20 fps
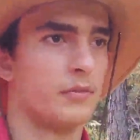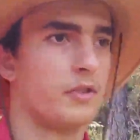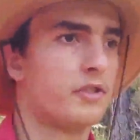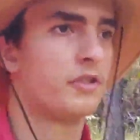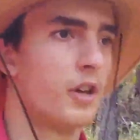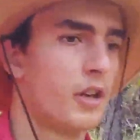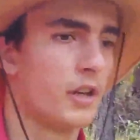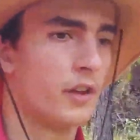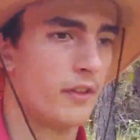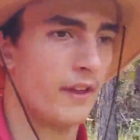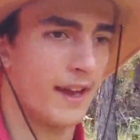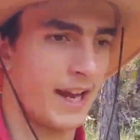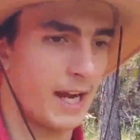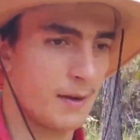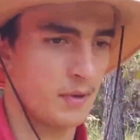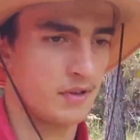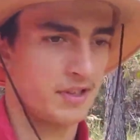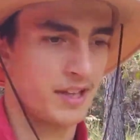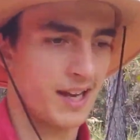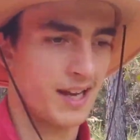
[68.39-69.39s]
study the
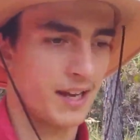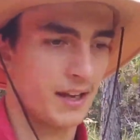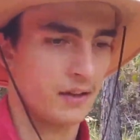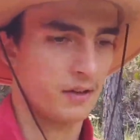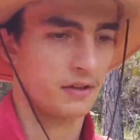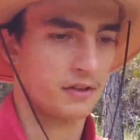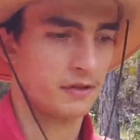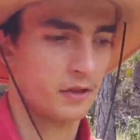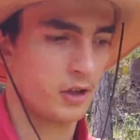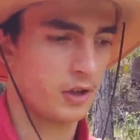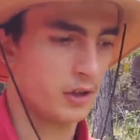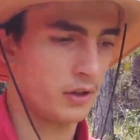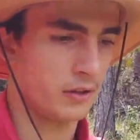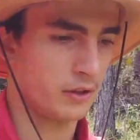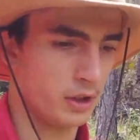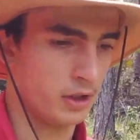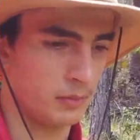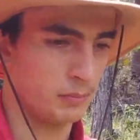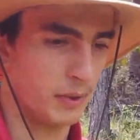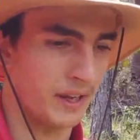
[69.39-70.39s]
habitat, study
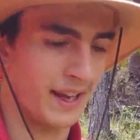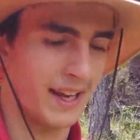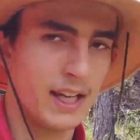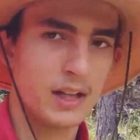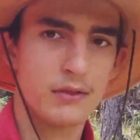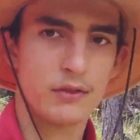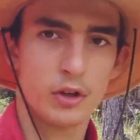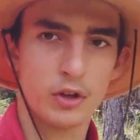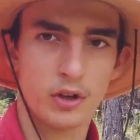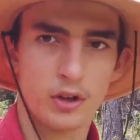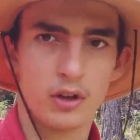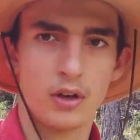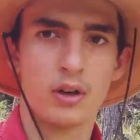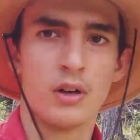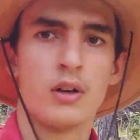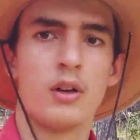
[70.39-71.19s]
the behavior,